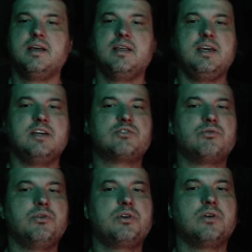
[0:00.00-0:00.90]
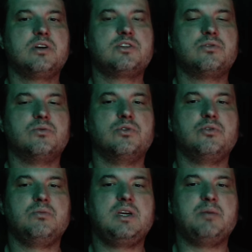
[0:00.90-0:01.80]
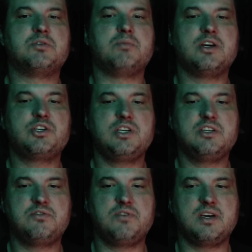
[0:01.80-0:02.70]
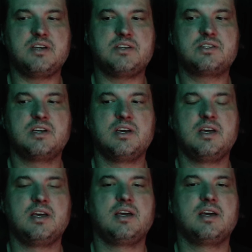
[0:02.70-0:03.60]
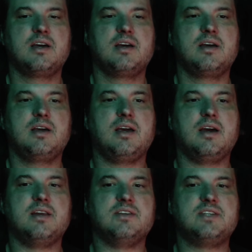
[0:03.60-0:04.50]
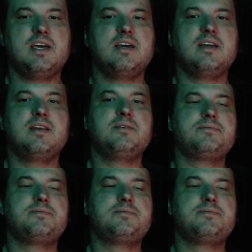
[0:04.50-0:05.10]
He gets thrown across the room. He keeps smashing his face and his head,